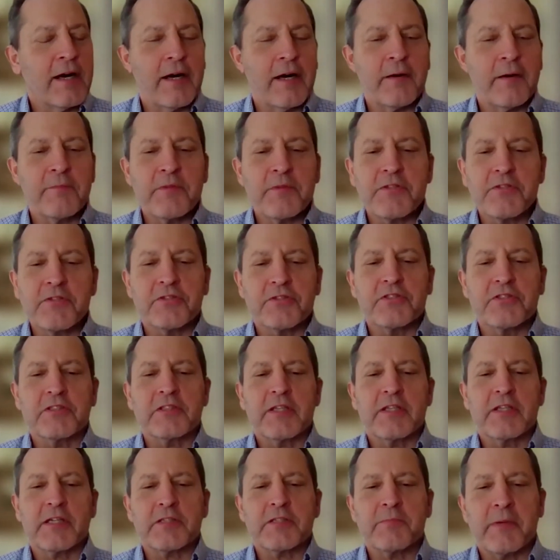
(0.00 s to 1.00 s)
These are just
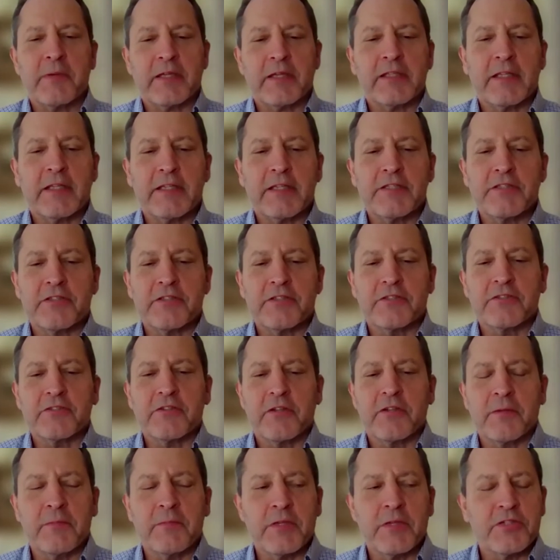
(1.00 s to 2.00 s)
expectations.
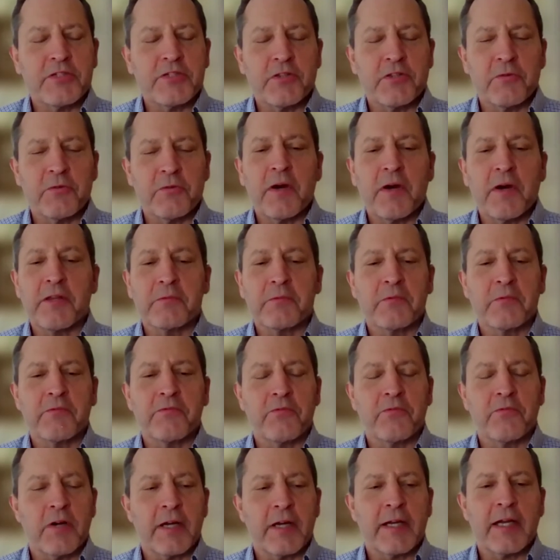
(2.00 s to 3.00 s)
I mentioned the weather
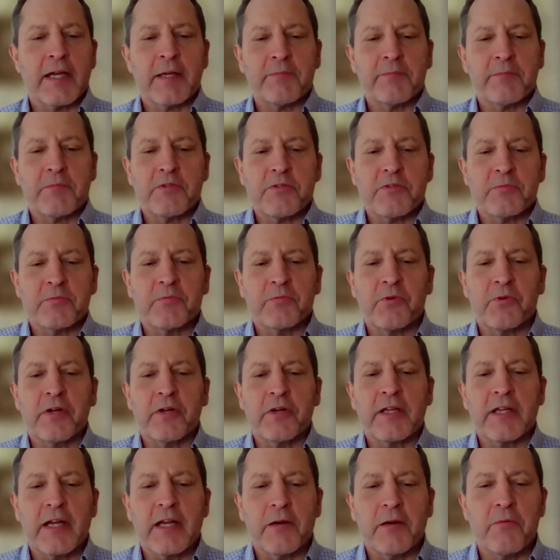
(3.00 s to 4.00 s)
before. I got up this
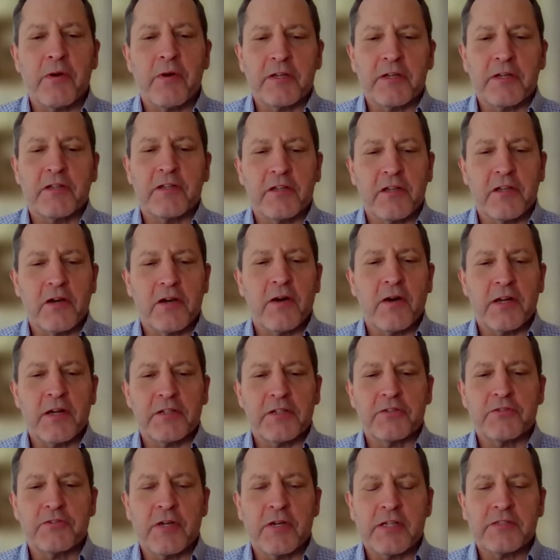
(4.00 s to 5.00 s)
morning and I wanted to know how to
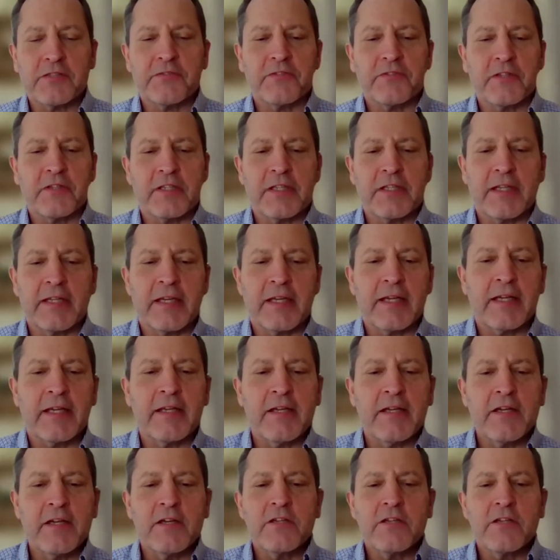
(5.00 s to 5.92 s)
dress for the day.